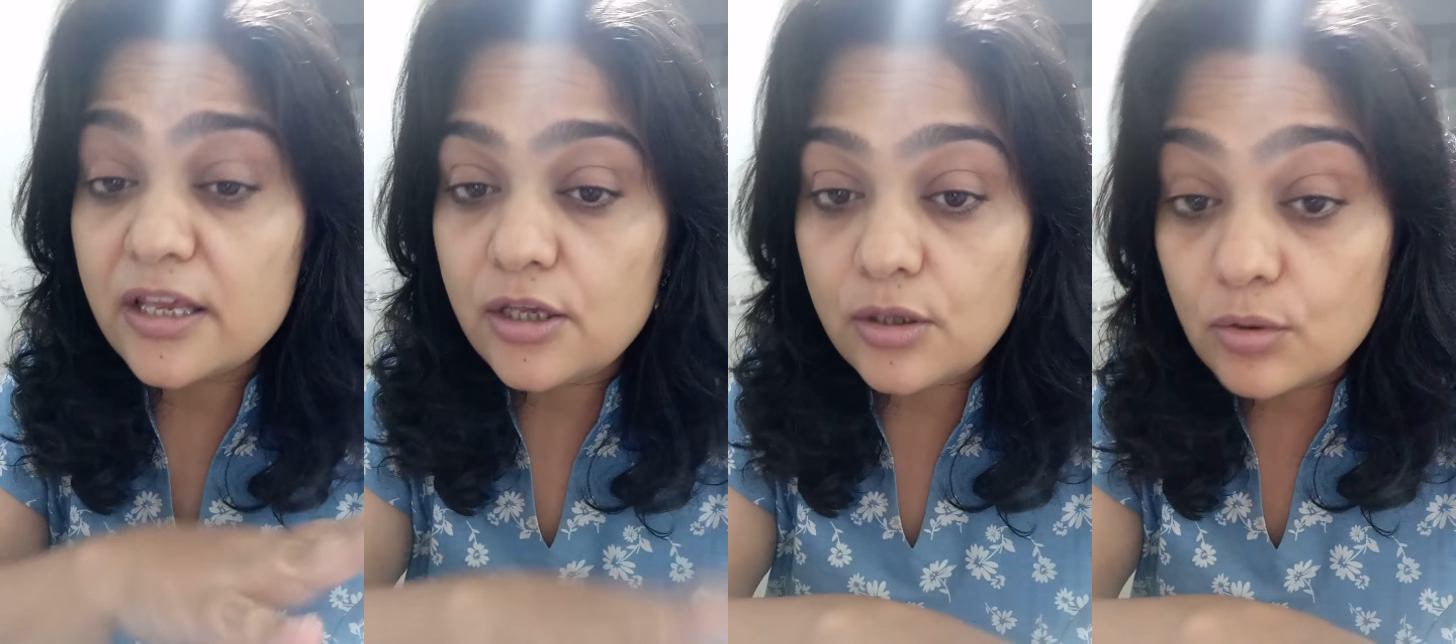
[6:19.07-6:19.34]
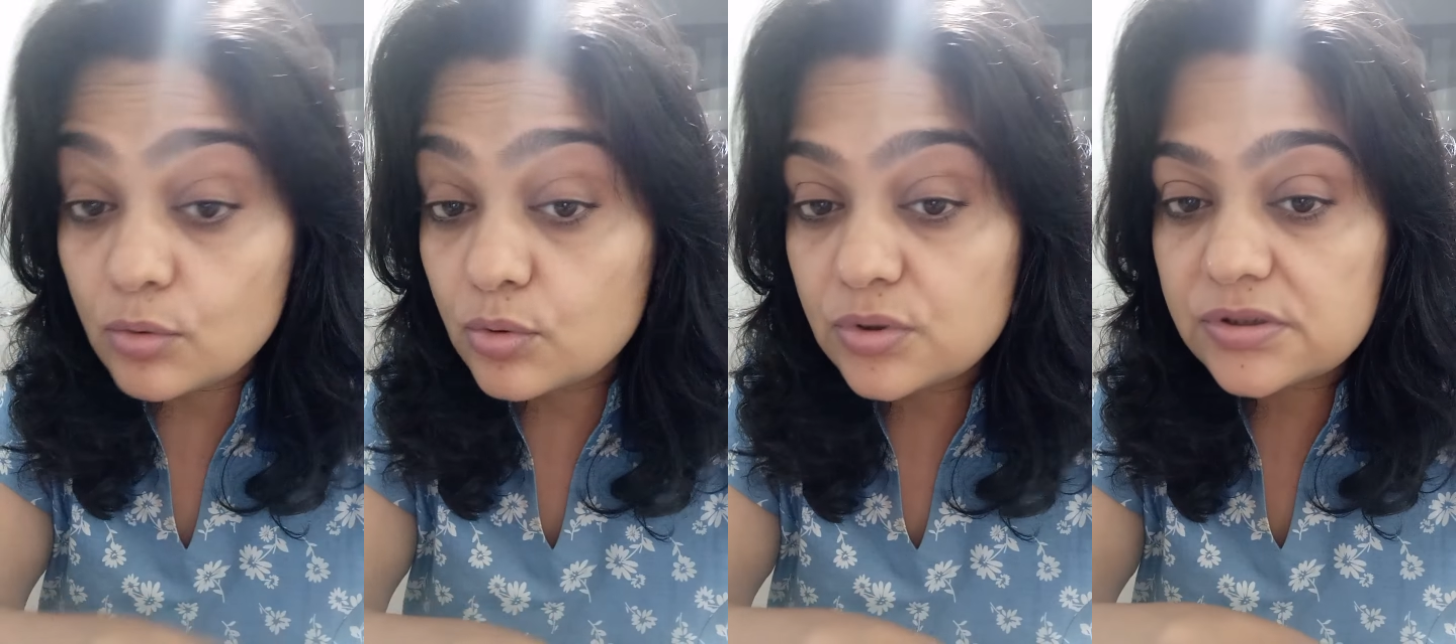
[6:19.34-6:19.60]

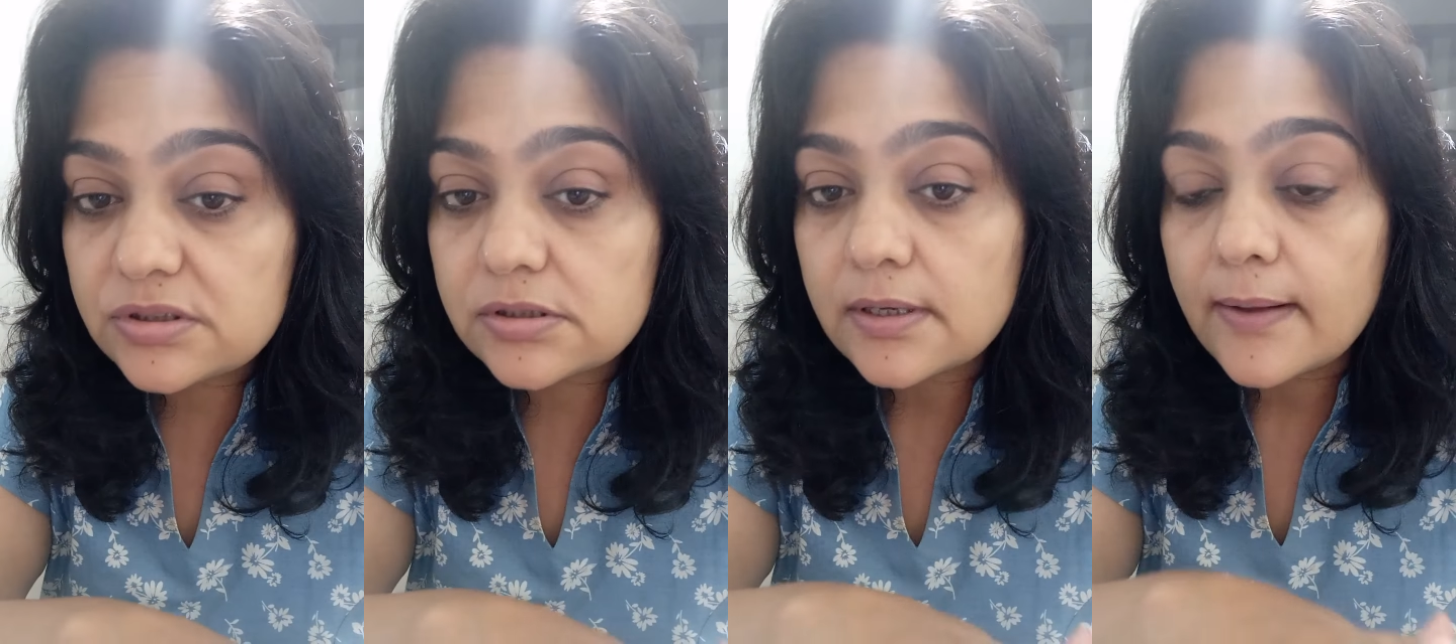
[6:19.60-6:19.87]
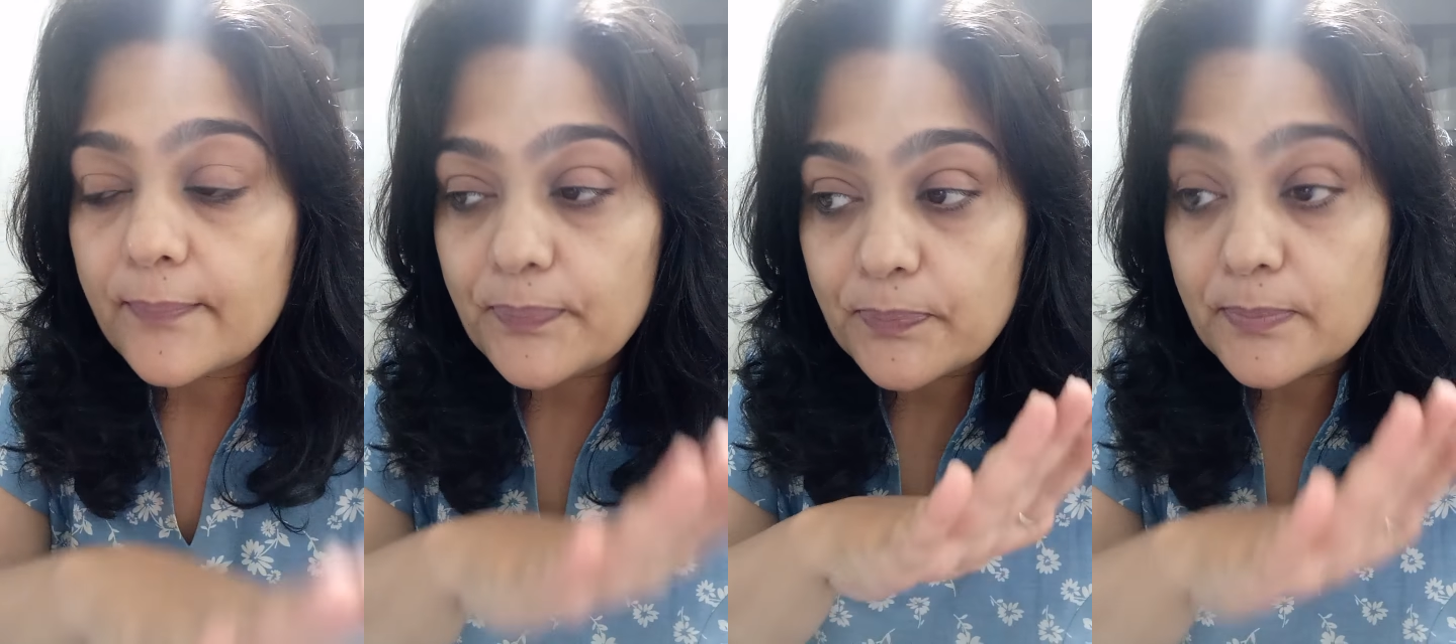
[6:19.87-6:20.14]
use
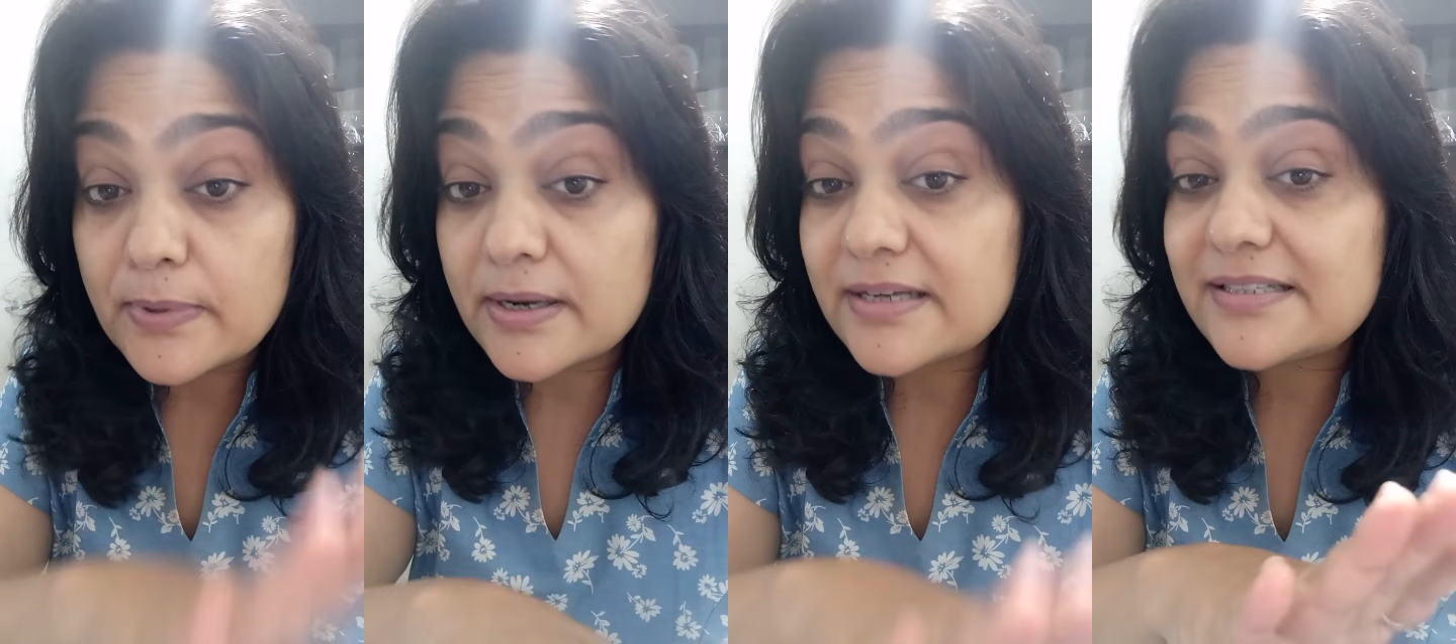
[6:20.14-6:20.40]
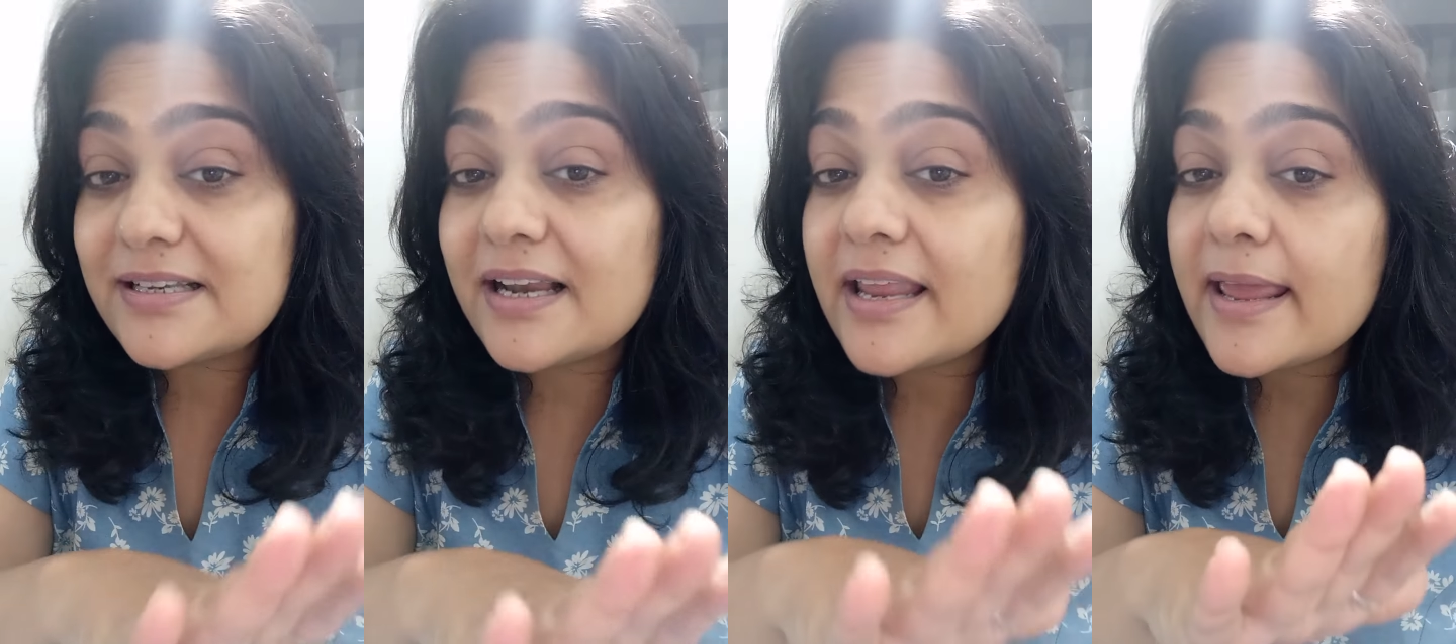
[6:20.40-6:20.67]

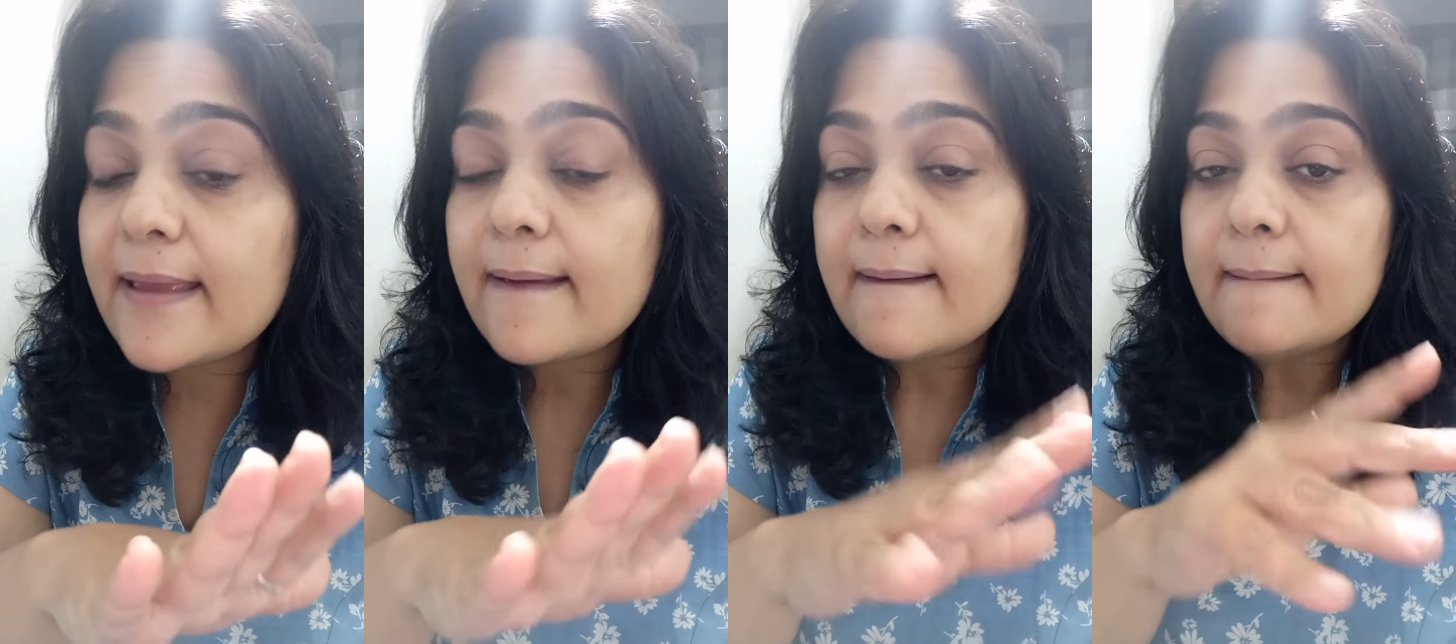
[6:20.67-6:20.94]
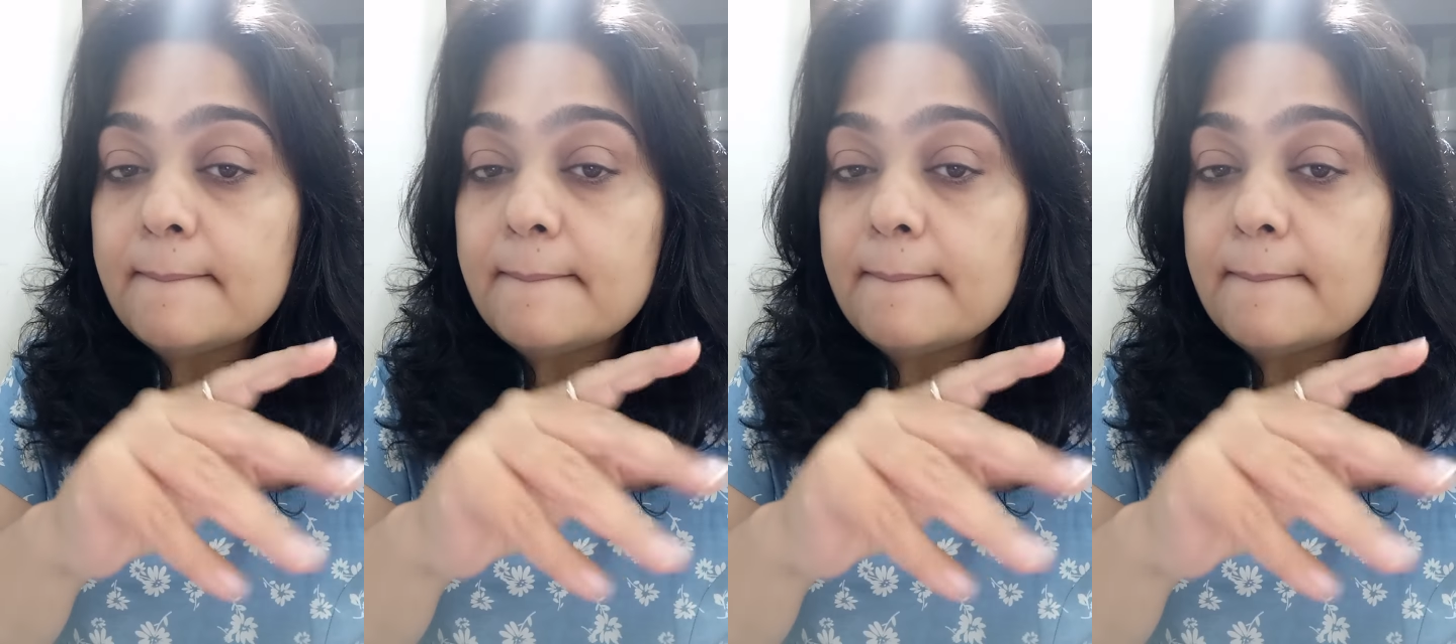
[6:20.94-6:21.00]
personally.